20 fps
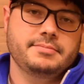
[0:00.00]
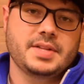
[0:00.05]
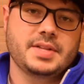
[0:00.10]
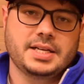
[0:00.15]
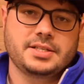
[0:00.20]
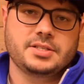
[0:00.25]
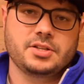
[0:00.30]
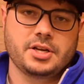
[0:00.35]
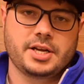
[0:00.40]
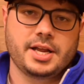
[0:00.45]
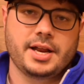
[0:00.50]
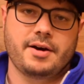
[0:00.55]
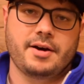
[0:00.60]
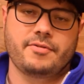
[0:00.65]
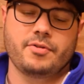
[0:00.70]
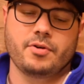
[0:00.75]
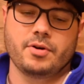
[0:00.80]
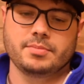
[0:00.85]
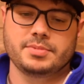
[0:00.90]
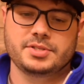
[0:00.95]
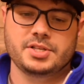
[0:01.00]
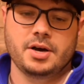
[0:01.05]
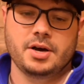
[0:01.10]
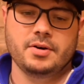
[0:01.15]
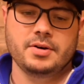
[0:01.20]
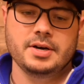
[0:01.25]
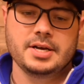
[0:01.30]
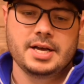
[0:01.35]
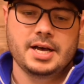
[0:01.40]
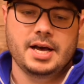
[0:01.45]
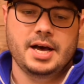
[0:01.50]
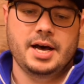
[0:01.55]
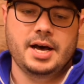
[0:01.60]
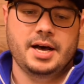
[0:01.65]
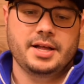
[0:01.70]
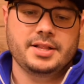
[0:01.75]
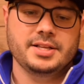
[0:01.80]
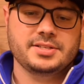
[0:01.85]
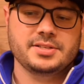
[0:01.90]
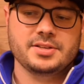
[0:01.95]
that's looking out for them. So
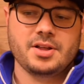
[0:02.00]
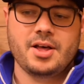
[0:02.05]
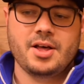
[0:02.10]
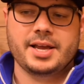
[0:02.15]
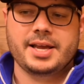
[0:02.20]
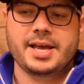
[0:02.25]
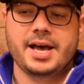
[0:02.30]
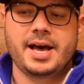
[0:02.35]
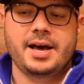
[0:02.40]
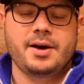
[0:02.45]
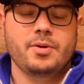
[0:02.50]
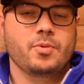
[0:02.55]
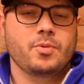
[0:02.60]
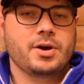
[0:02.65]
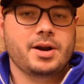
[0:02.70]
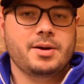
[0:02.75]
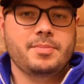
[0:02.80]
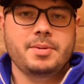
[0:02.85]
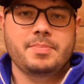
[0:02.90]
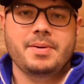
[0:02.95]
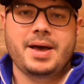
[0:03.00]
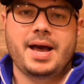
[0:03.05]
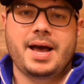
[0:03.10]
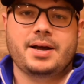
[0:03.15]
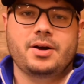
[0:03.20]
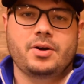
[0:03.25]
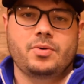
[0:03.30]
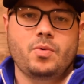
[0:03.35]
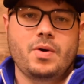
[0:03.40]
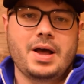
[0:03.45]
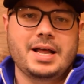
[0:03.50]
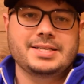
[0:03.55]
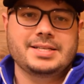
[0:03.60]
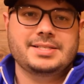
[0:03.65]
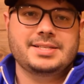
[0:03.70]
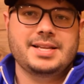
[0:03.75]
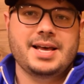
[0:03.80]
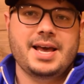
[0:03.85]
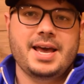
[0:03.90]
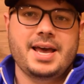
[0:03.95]
this is all I got. We're going to be back on
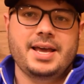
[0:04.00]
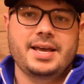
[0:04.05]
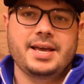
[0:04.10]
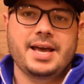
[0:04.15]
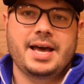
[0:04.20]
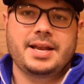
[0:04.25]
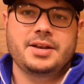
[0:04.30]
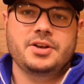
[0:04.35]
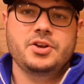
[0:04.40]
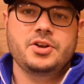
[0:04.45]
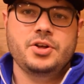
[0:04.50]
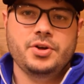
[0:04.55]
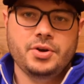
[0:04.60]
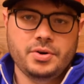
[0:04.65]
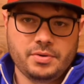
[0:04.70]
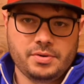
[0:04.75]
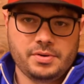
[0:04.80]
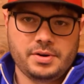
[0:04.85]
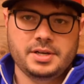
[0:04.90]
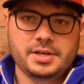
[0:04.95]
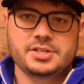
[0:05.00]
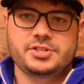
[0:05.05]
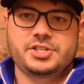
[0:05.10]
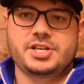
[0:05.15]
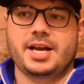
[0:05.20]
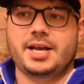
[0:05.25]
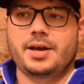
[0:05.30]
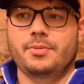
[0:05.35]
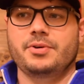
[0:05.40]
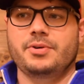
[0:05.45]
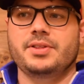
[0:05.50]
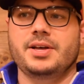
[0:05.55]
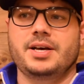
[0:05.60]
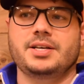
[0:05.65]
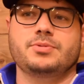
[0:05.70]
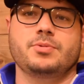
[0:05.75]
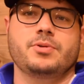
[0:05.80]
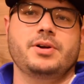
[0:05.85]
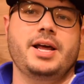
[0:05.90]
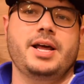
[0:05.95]
Wednesday at noon. Check in with
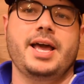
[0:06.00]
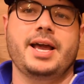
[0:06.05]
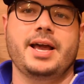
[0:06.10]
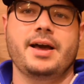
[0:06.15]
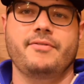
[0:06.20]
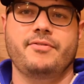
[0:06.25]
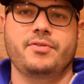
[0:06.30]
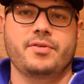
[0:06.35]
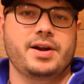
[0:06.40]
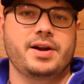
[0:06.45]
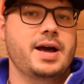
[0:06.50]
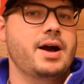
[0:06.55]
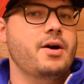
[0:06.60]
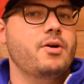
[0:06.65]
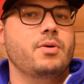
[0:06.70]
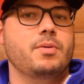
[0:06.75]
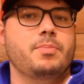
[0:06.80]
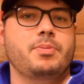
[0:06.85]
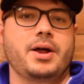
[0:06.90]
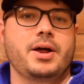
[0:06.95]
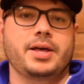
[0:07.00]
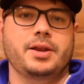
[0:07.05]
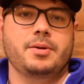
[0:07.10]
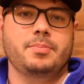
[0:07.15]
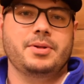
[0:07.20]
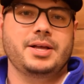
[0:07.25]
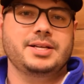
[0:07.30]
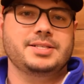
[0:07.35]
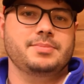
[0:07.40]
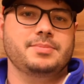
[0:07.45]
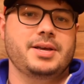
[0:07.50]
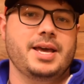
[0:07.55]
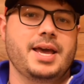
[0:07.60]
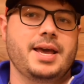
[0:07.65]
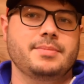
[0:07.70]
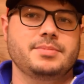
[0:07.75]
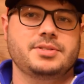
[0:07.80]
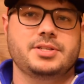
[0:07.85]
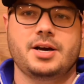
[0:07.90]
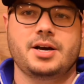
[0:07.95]
us. We're going to hang out for an hour. We're probably going to play some
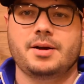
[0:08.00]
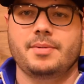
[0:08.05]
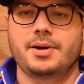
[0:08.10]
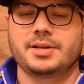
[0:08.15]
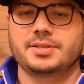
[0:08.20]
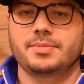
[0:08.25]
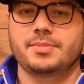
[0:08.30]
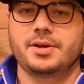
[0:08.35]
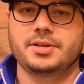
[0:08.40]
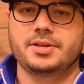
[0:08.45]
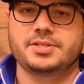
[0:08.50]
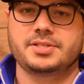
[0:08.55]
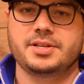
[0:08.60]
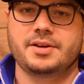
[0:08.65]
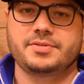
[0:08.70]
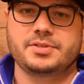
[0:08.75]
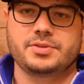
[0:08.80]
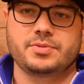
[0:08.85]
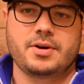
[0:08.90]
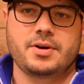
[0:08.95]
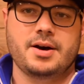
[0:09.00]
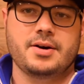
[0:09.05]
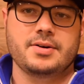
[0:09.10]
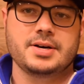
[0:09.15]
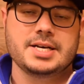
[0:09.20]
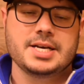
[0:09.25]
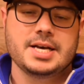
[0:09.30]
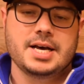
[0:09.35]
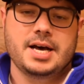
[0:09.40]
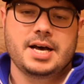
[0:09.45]
games, talk about some other stuff as well.